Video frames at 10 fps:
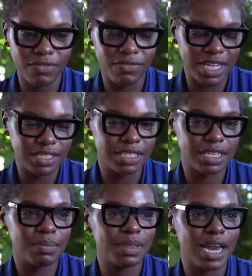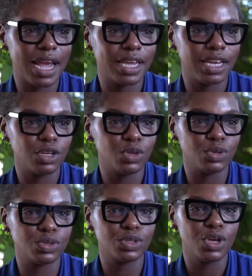if that's a term that I can
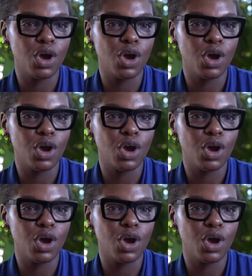use,